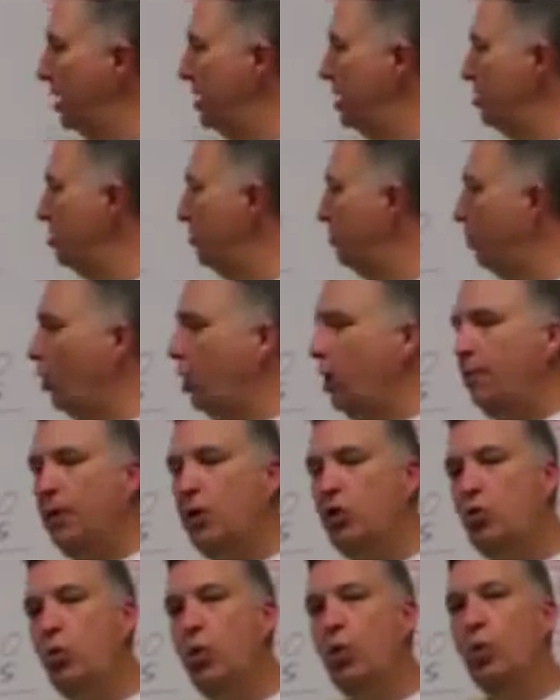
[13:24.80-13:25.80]
on these
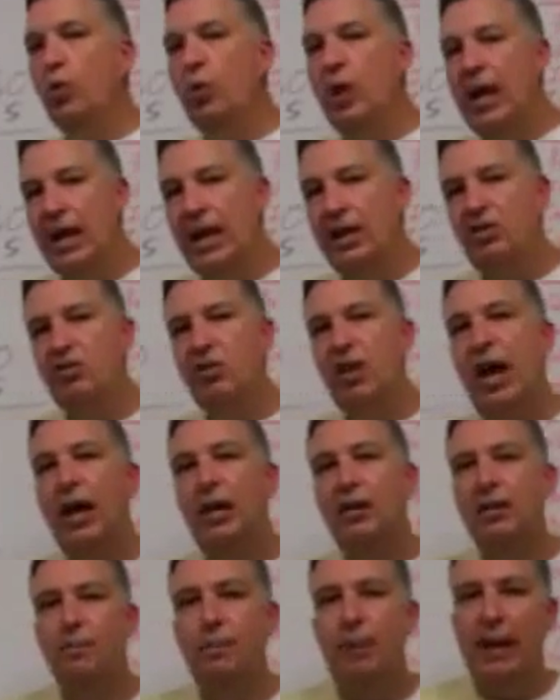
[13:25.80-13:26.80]
appointments will range
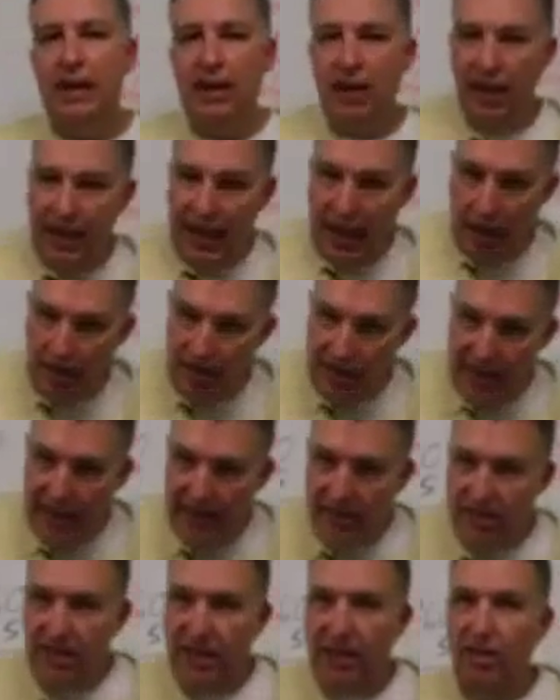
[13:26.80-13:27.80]
depending on how the
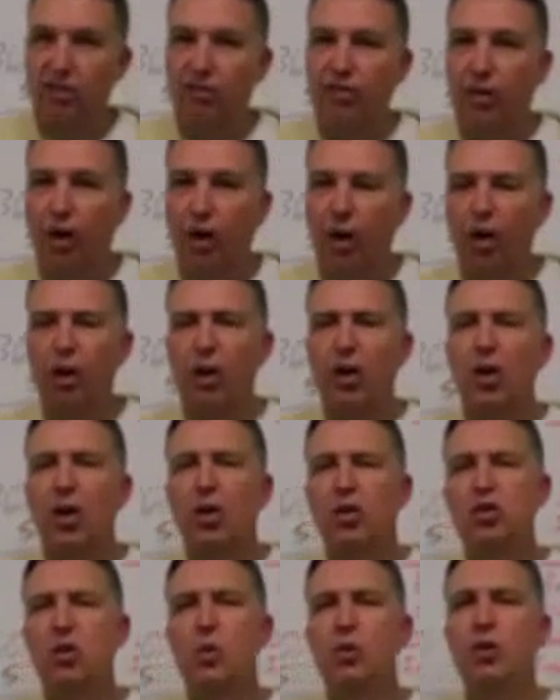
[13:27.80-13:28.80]
X dates fall.
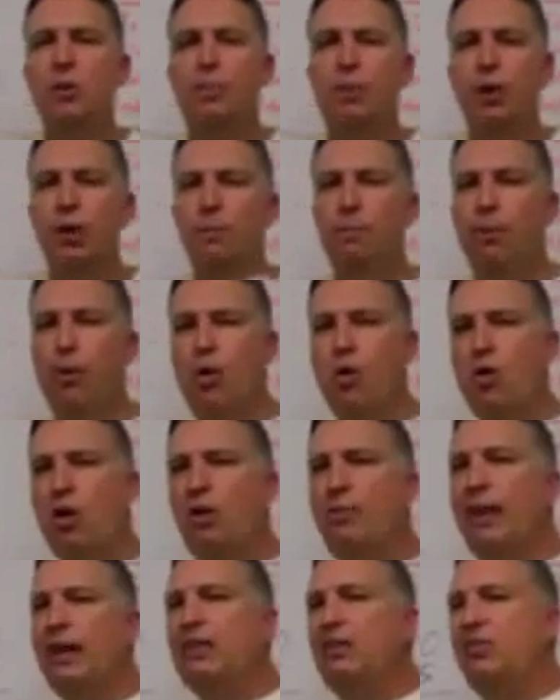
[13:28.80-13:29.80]
So when you put a
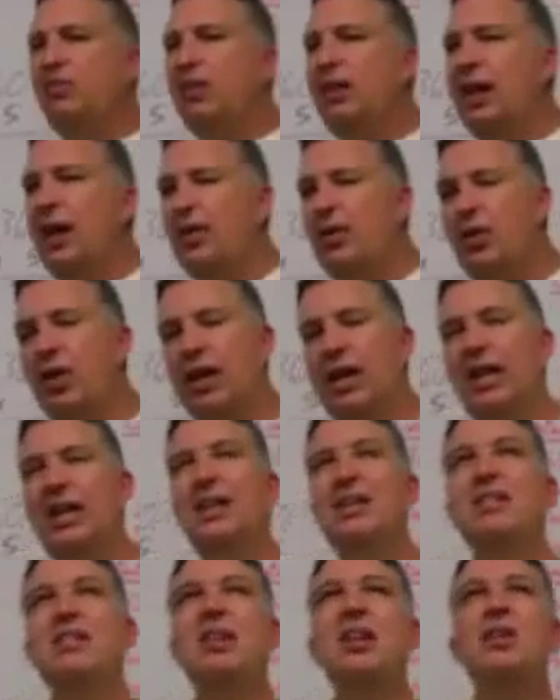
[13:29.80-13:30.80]
program like this together,
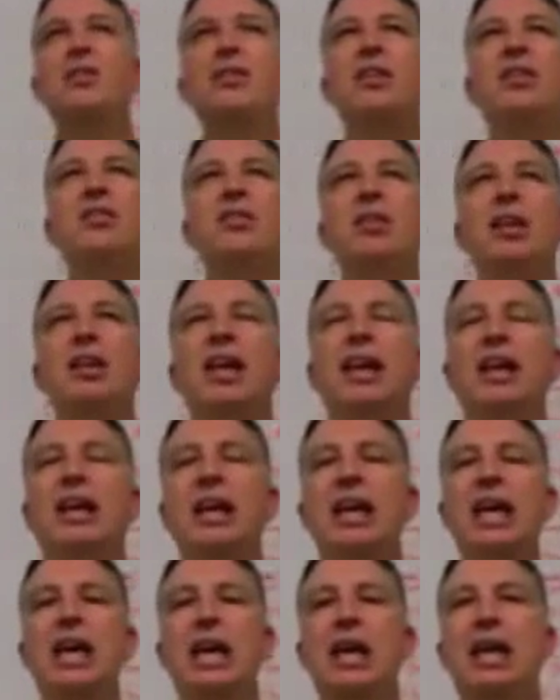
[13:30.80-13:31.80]
think of it as in like an
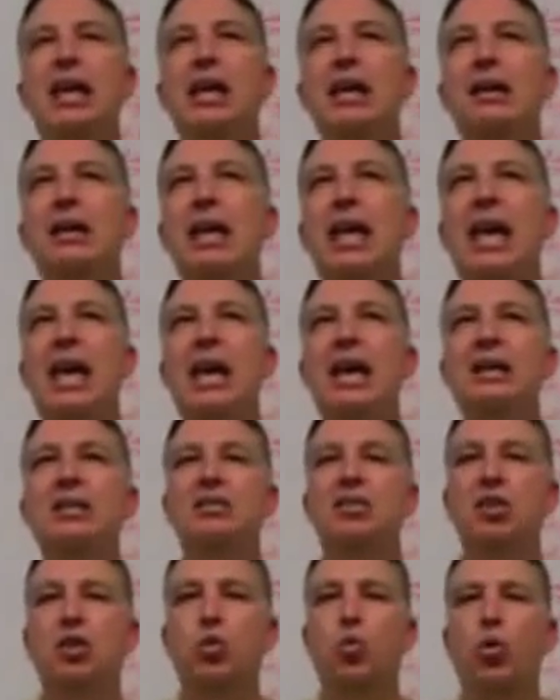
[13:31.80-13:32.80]
8
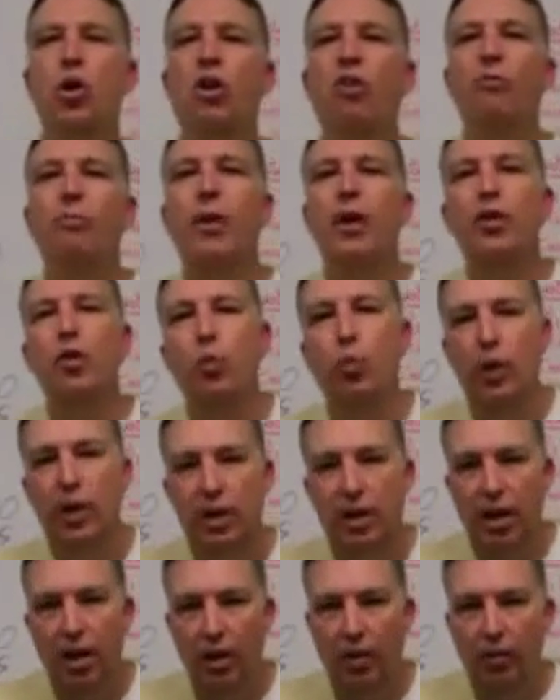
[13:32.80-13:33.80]
to 12 month
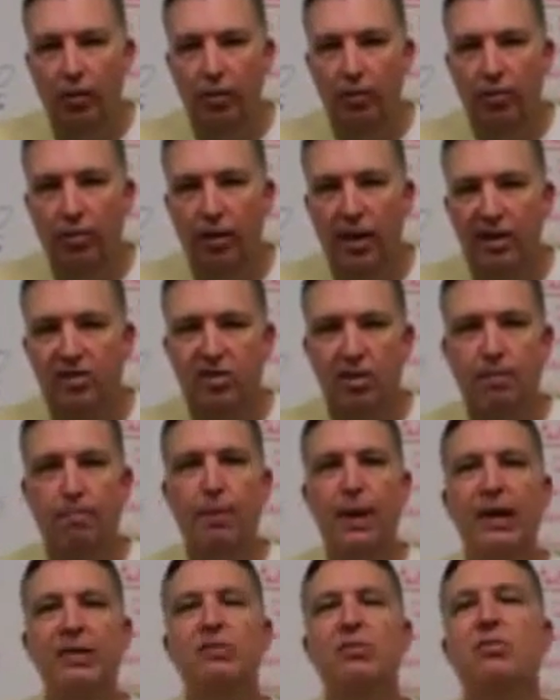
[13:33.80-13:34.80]
window. That's the
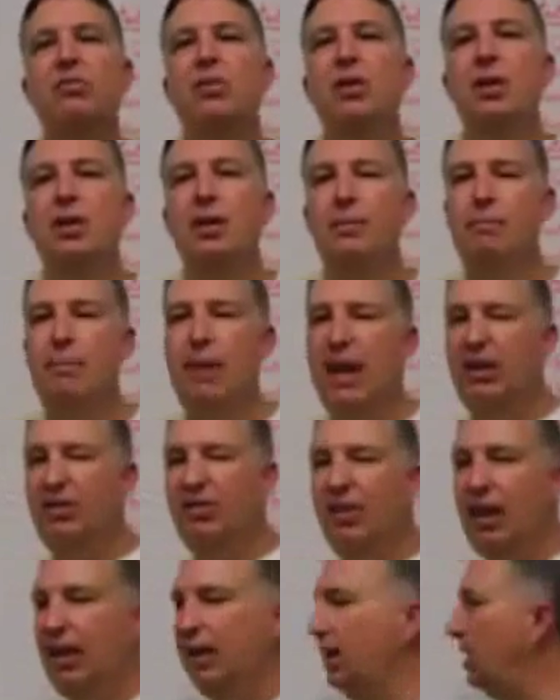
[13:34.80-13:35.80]
best
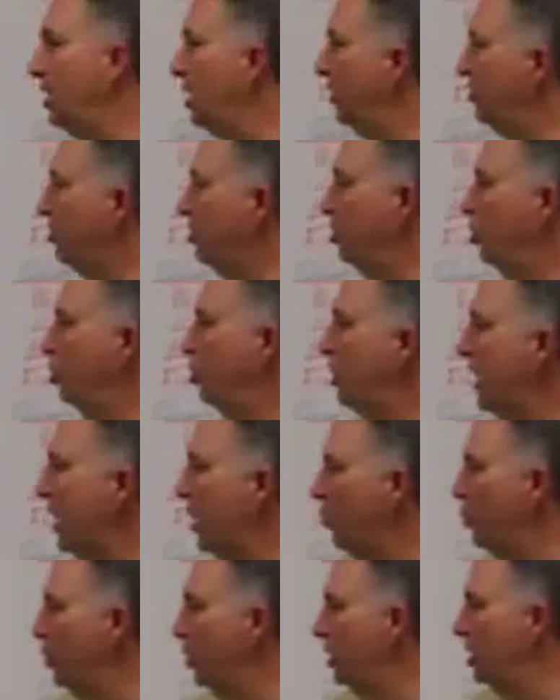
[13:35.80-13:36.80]
medicine I can give to you
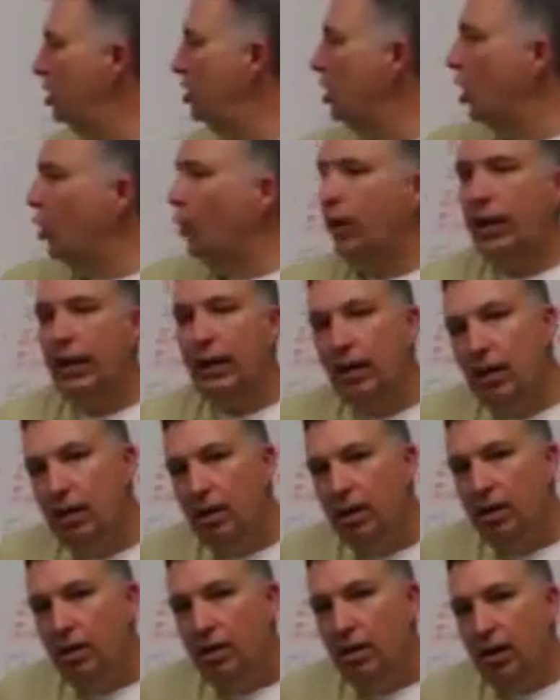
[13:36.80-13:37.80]
without really knowing
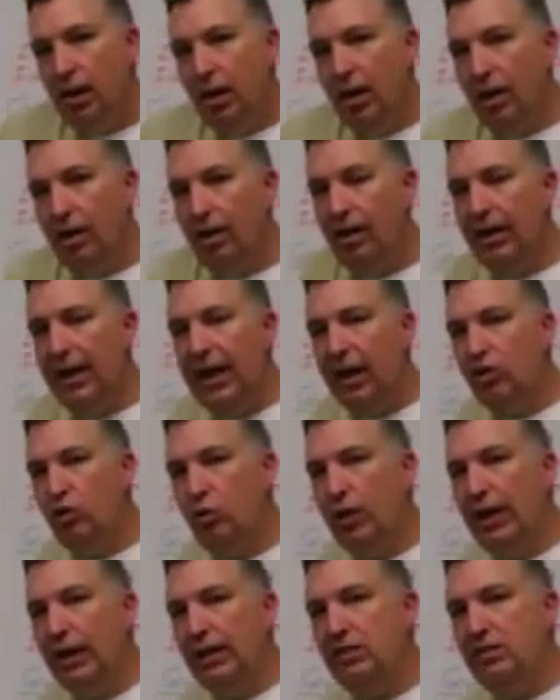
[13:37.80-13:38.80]
an
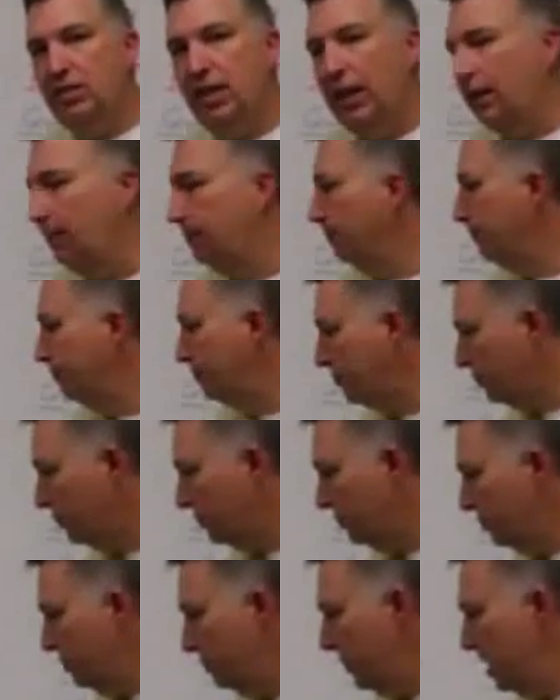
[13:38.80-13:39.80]
actual X date.
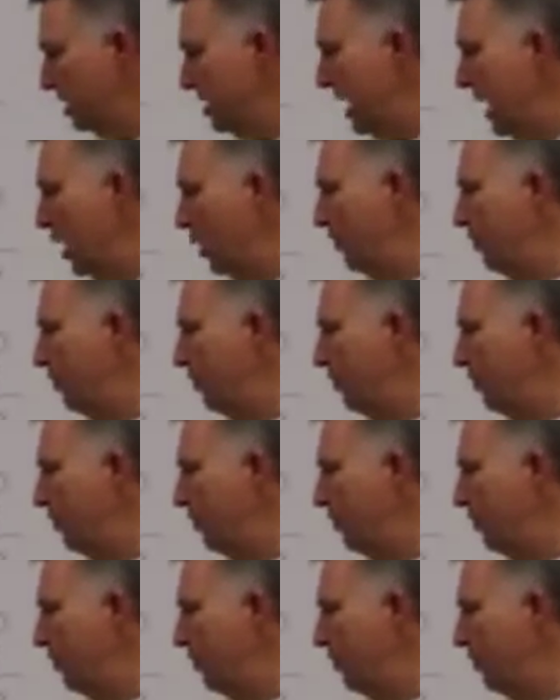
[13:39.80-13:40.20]
Now,